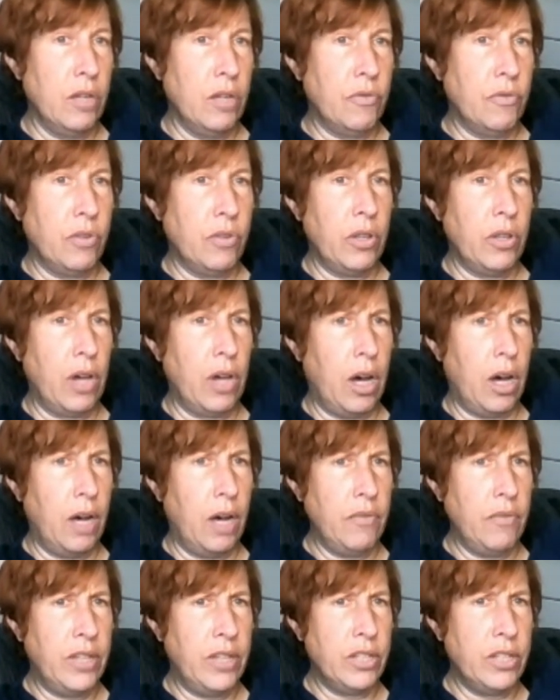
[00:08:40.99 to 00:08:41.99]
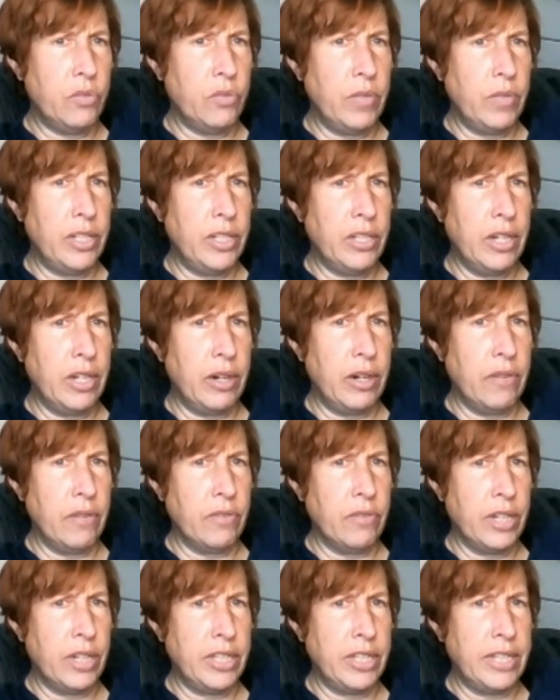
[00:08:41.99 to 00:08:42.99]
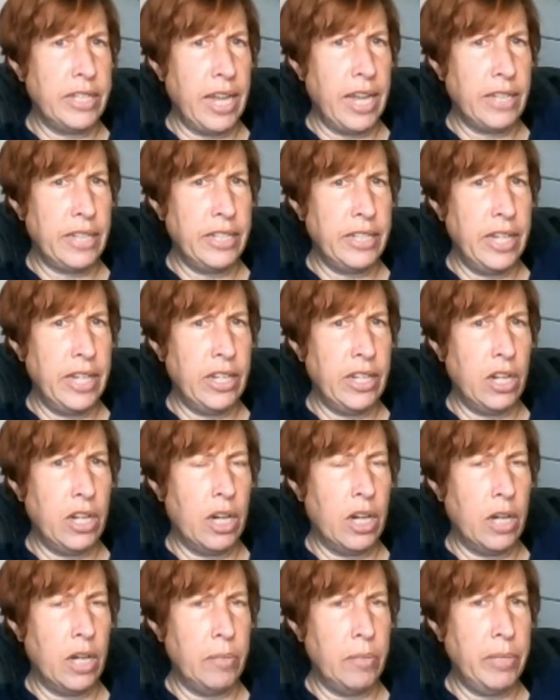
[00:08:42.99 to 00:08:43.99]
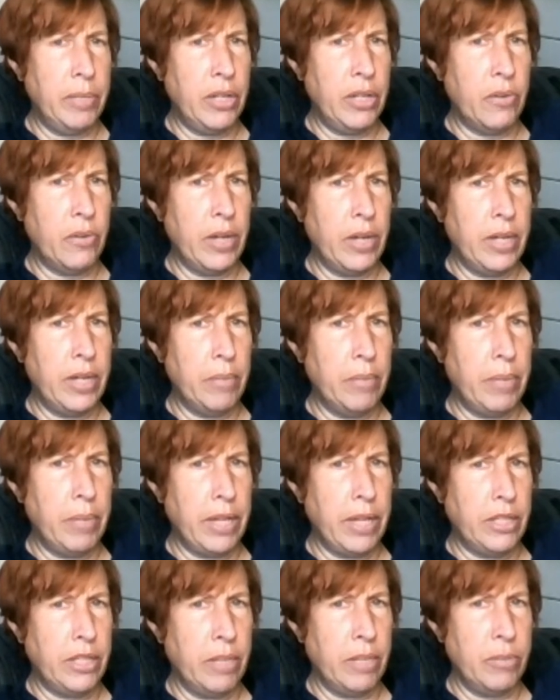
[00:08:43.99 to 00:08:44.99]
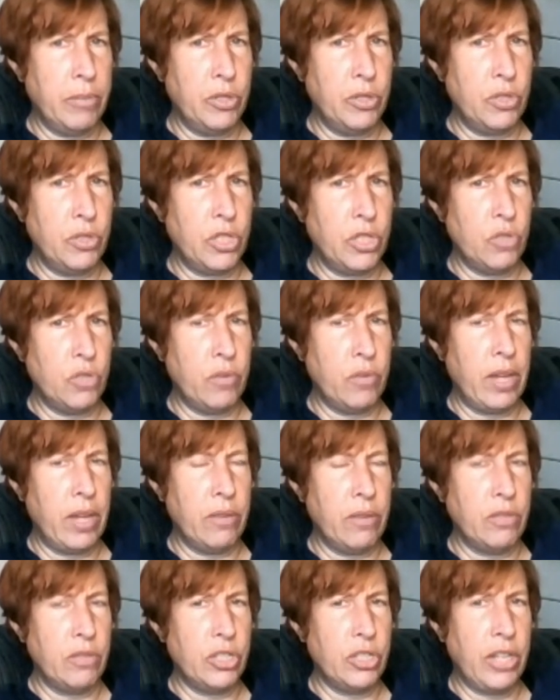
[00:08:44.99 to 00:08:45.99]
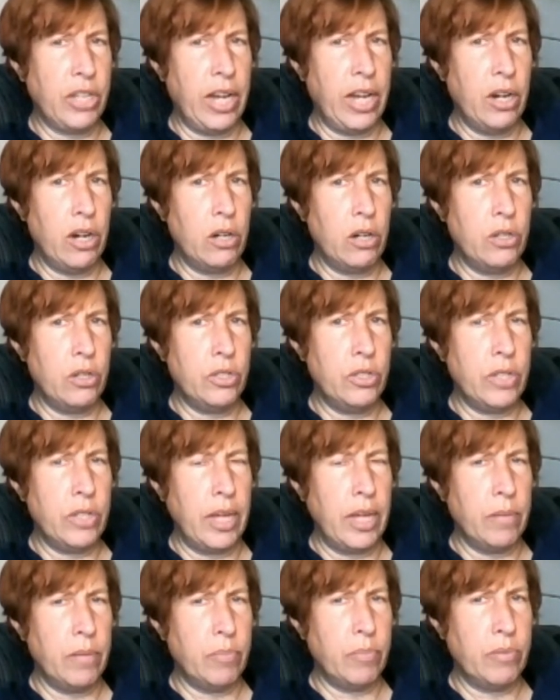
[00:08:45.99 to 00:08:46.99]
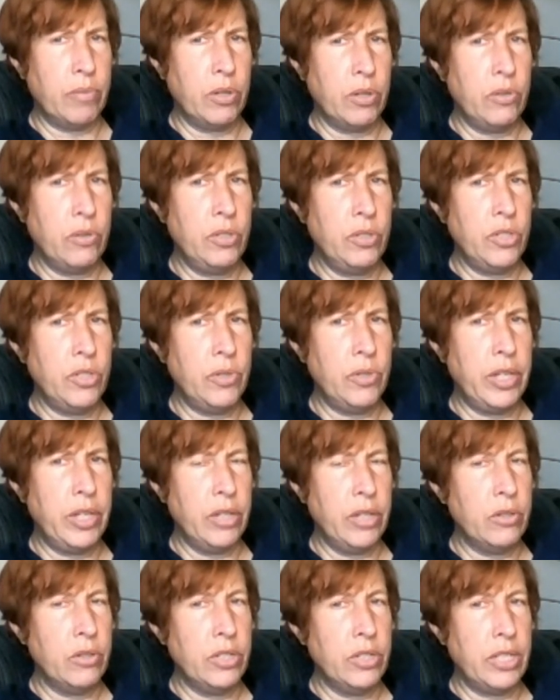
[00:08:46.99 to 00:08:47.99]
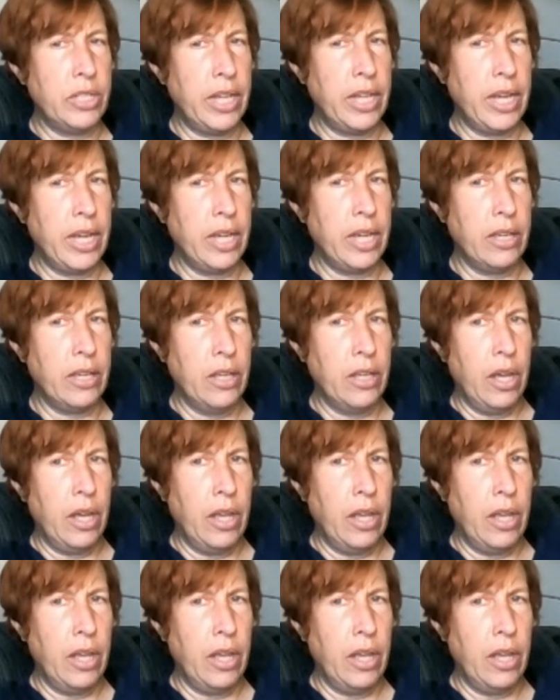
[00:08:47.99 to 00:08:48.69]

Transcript: For the obvious reason, however, exact data on meteorite impact temperatures is rather scarce and prone to hearsay.